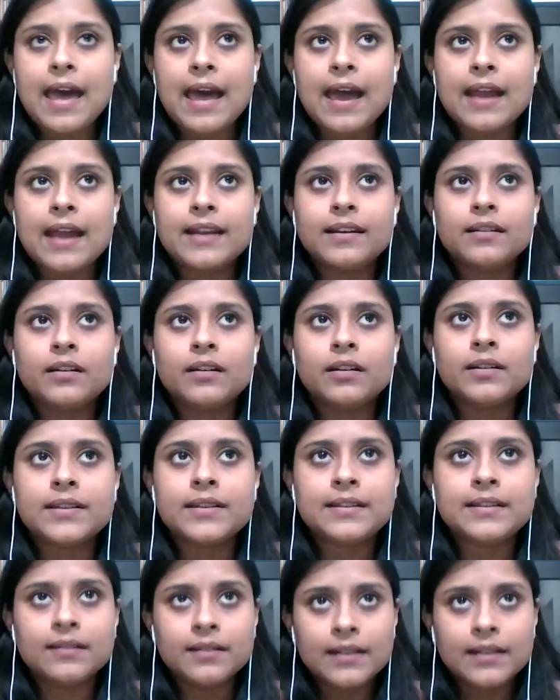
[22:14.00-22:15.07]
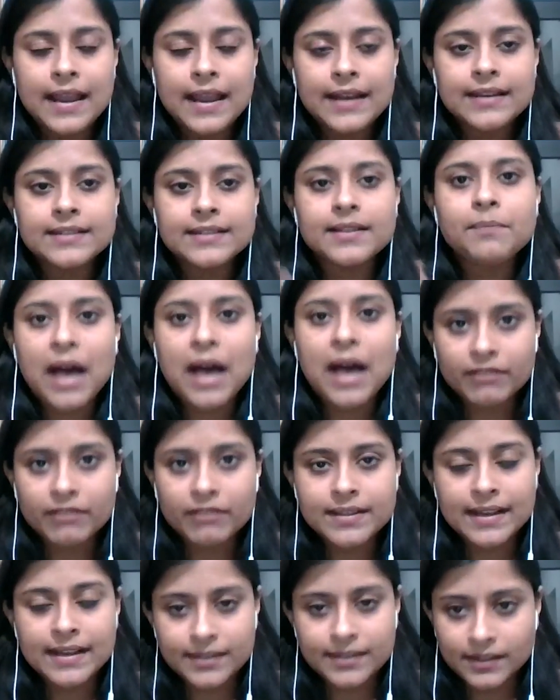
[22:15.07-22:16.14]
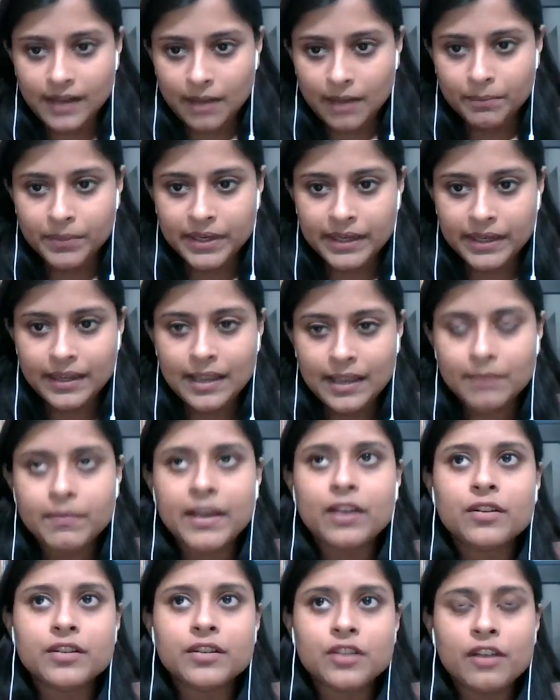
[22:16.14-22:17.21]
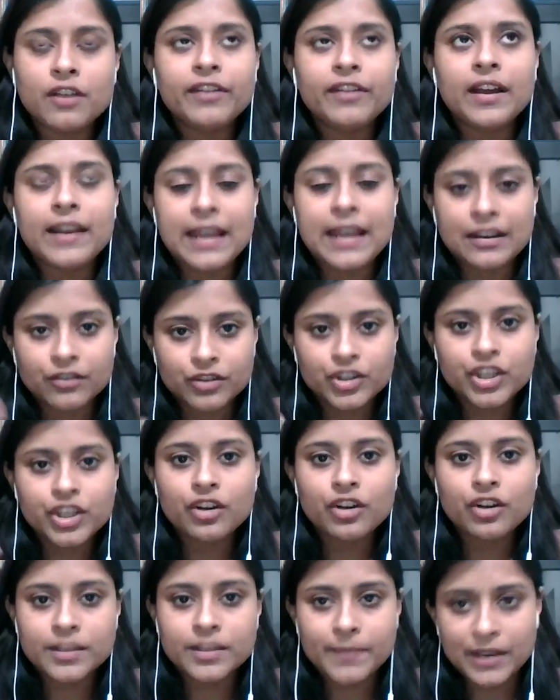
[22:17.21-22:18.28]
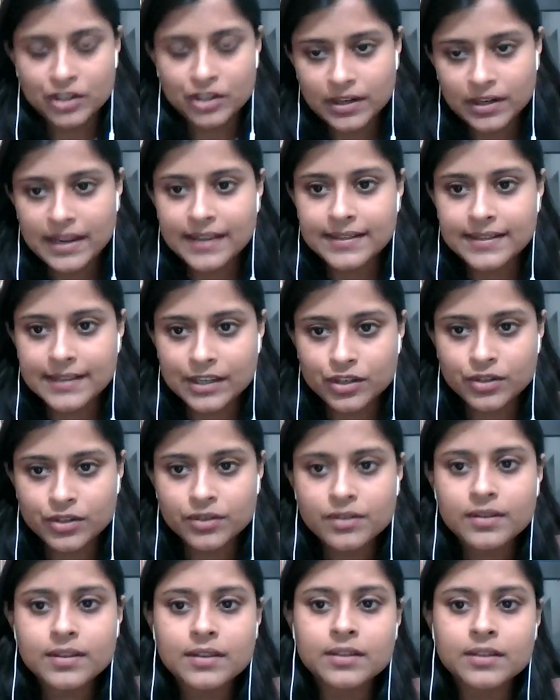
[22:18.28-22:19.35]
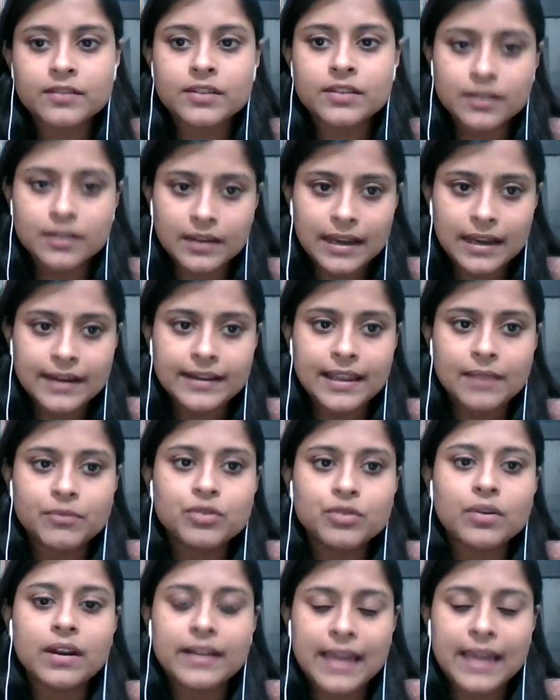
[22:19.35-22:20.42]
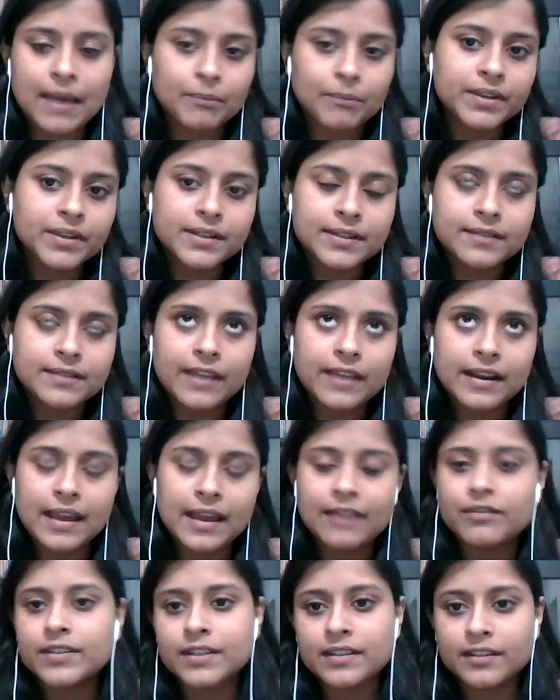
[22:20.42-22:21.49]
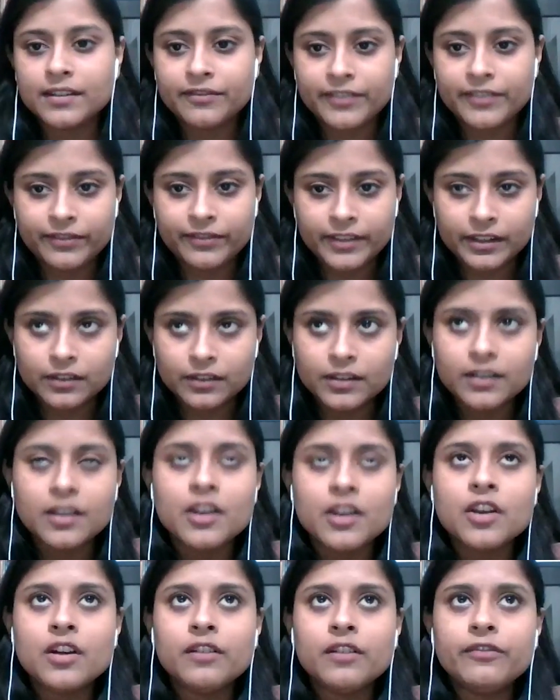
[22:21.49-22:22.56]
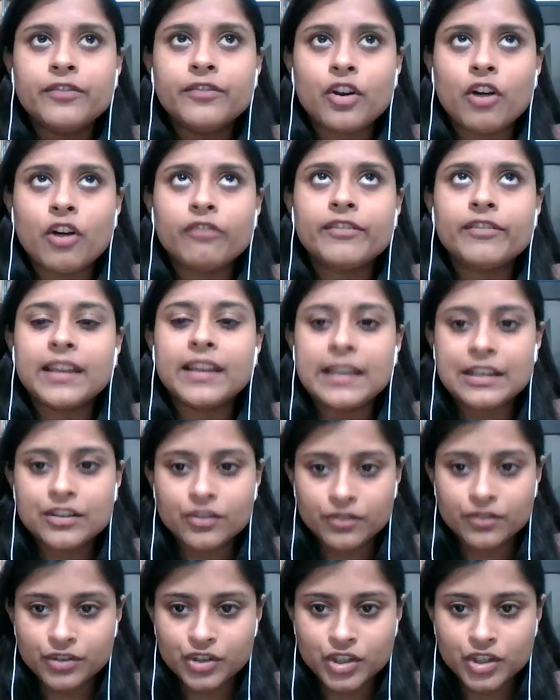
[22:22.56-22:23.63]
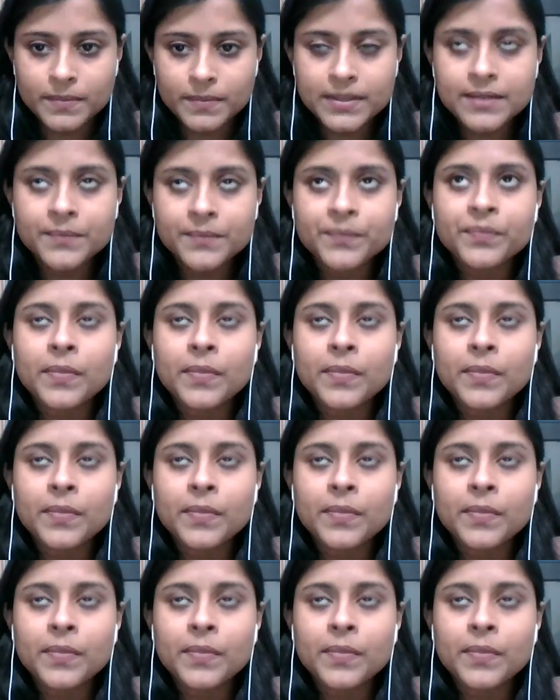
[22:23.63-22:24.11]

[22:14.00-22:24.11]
And Sterlite is a power sector company. And because of our energy law specializations, Sterlite came to our campus when I was in the fifth year for offering internships.